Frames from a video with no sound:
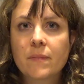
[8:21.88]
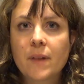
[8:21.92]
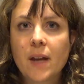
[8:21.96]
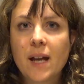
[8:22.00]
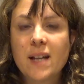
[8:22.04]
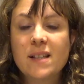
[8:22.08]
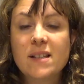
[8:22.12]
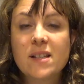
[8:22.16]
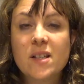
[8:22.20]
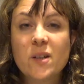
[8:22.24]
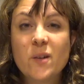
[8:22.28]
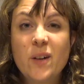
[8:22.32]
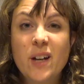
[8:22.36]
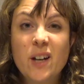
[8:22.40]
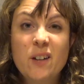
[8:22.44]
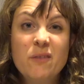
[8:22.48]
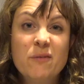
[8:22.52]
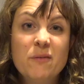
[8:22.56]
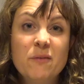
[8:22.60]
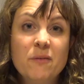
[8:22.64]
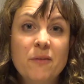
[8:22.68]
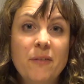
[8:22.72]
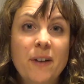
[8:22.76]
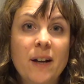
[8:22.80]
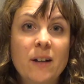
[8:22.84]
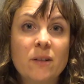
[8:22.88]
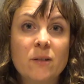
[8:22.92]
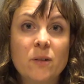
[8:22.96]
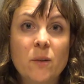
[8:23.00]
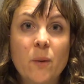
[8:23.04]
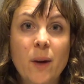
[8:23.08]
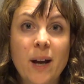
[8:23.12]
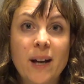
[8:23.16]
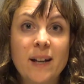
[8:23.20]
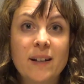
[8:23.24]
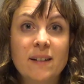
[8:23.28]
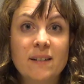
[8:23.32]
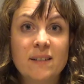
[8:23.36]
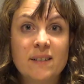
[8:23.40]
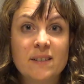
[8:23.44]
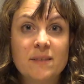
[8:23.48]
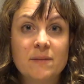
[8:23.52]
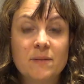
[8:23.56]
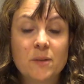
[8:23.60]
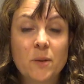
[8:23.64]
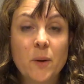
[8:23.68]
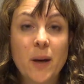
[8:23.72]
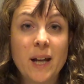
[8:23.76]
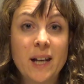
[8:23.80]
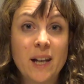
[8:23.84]
And so I often felt quite
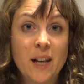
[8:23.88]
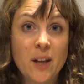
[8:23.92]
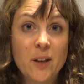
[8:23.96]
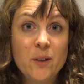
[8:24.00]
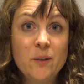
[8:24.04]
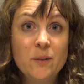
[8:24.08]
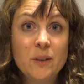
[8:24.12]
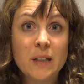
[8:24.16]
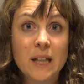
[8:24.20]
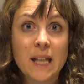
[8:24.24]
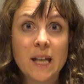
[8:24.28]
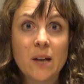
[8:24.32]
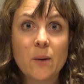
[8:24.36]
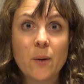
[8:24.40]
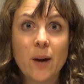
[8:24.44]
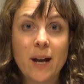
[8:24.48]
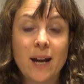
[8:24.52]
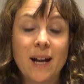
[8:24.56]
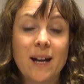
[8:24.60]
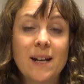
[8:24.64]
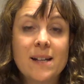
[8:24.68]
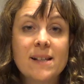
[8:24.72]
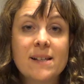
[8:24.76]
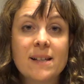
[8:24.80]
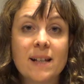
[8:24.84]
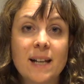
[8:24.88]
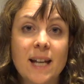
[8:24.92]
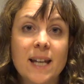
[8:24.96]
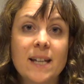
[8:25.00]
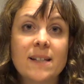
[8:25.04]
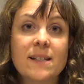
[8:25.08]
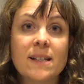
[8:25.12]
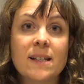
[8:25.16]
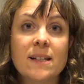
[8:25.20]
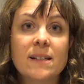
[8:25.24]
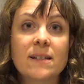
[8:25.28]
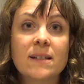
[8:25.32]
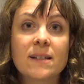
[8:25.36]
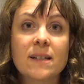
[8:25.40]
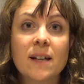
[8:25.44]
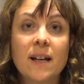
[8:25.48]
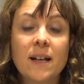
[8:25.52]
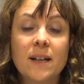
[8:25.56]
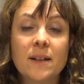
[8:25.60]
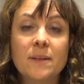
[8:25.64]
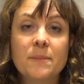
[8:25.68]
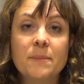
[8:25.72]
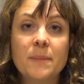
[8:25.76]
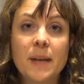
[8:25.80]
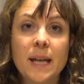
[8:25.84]
lonely, quite isolated
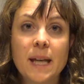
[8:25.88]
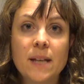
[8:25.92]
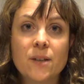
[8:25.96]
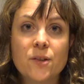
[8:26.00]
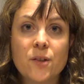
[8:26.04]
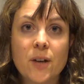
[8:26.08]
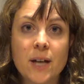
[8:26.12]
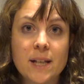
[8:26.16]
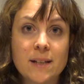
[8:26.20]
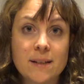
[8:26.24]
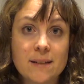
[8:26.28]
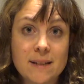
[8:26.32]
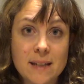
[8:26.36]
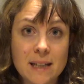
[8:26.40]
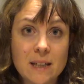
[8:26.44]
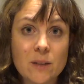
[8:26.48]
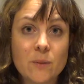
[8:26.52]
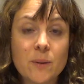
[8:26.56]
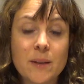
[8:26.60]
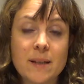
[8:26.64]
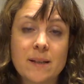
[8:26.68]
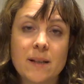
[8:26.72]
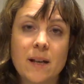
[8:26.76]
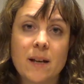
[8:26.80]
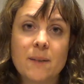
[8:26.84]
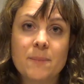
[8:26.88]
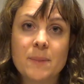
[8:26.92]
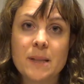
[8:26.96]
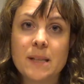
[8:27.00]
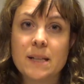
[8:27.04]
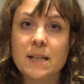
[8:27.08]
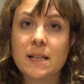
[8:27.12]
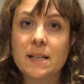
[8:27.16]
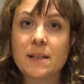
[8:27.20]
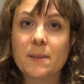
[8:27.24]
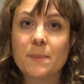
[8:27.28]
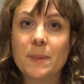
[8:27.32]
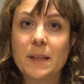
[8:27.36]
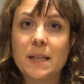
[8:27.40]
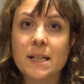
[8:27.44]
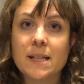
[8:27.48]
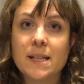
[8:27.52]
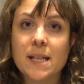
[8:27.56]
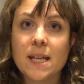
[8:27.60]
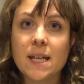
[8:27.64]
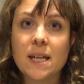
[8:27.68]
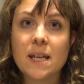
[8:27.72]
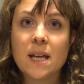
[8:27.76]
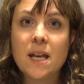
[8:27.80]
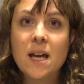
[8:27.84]
in trying to deal with Simon's
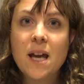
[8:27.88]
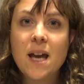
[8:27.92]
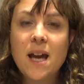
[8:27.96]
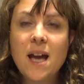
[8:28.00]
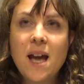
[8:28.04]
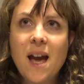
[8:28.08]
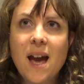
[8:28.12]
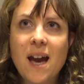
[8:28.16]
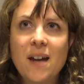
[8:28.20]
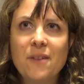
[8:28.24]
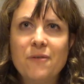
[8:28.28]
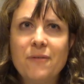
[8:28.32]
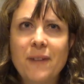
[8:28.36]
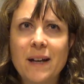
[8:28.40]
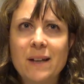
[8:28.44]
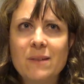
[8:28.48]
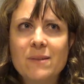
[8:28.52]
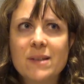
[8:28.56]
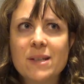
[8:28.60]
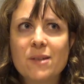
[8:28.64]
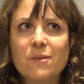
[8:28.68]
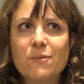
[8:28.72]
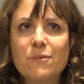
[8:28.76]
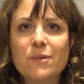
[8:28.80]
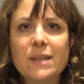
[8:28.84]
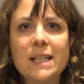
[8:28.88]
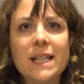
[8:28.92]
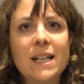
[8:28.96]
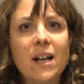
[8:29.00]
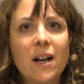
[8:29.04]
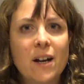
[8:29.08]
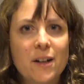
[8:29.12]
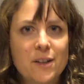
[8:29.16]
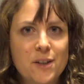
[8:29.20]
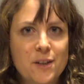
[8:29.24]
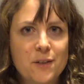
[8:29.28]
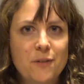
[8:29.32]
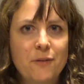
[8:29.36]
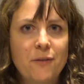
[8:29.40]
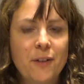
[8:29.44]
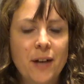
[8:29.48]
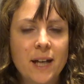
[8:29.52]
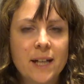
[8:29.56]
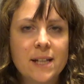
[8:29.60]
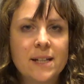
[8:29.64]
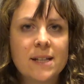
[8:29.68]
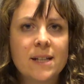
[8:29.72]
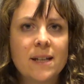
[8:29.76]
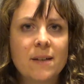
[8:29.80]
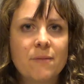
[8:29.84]
disability, and found it really hard to
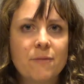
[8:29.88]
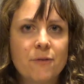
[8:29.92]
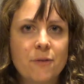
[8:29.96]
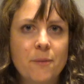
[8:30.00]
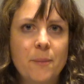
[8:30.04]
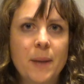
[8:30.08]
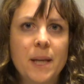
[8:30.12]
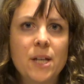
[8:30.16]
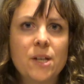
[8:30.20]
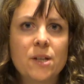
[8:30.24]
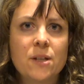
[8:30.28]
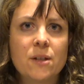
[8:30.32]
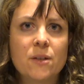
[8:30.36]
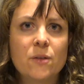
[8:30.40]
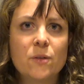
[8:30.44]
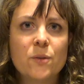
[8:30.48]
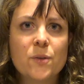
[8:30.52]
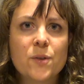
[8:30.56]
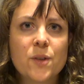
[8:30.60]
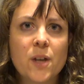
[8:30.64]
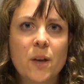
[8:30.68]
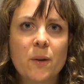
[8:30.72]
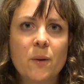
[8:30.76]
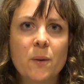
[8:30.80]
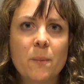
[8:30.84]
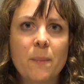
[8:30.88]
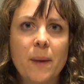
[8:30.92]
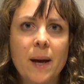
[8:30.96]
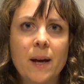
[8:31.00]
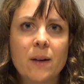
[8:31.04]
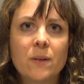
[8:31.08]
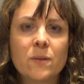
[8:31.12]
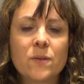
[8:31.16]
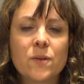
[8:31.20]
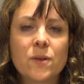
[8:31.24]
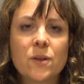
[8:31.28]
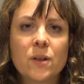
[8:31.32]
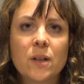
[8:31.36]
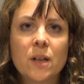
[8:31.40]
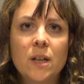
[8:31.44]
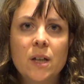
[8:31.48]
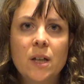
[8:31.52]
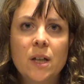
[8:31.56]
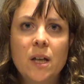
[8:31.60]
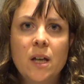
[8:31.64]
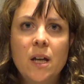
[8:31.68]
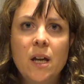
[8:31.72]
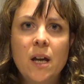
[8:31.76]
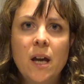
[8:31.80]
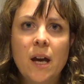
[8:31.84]
find information also about
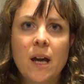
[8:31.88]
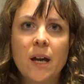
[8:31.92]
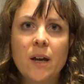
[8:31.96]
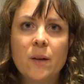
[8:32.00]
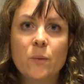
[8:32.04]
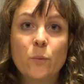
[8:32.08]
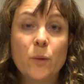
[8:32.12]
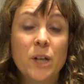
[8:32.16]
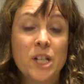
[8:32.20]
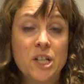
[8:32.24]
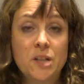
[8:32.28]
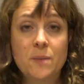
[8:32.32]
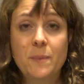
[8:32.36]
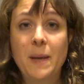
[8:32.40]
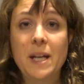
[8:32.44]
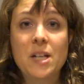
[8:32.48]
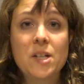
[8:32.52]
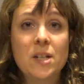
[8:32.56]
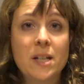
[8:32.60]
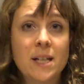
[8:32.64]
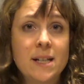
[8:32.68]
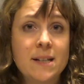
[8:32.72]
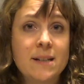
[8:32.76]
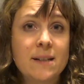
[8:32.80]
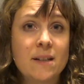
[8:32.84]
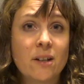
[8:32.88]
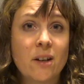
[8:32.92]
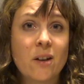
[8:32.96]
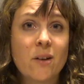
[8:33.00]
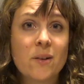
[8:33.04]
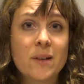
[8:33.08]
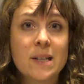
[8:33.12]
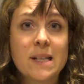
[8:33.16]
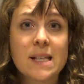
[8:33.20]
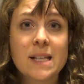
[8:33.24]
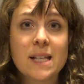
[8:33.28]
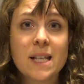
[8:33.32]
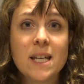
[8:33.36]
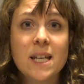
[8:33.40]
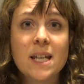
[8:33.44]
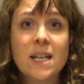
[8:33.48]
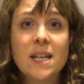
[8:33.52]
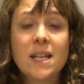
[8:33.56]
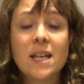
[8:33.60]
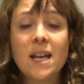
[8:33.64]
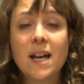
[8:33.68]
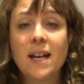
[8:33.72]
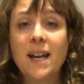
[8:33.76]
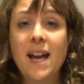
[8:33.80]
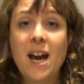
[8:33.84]
which specialists to go and
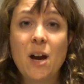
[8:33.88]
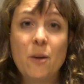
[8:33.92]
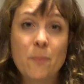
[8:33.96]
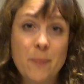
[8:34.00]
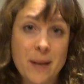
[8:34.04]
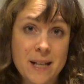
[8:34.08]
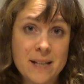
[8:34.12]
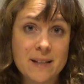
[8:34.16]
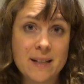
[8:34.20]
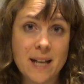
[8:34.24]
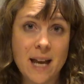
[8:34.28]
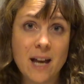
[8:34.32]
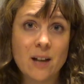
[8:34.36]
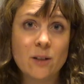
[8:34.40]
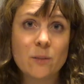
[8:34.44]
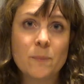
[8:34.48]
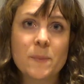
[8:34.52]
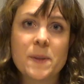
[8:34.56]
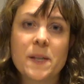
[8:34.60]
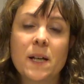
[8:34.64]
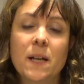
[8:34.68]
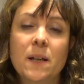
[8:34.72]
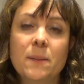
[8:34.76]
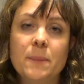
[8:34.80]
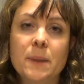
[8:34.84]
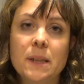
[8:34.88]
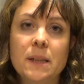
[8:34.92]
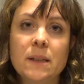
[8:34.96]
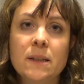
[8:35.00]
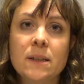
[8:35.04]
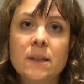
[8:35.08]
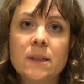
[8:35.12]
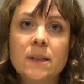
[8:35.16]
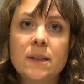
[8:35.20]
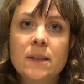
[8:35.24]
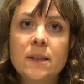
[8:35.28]
see and how best to help Simon.